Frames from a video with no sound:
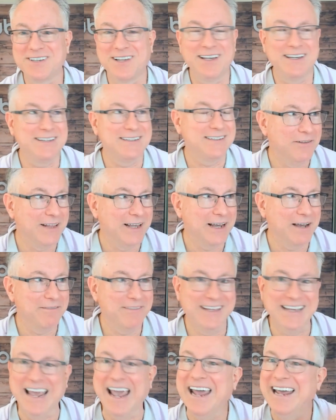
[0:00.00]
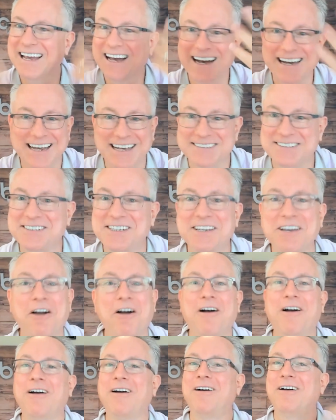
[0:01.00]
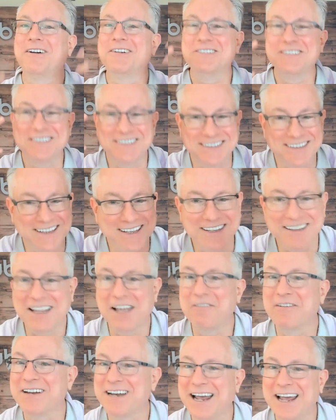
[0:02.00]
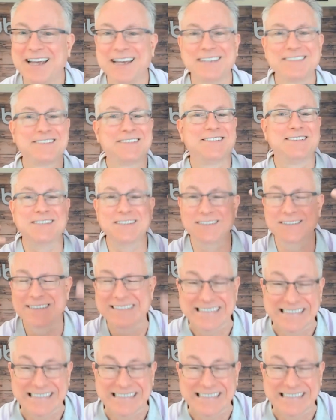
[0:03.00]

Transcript: like they have the AI SDRs and the 11X. And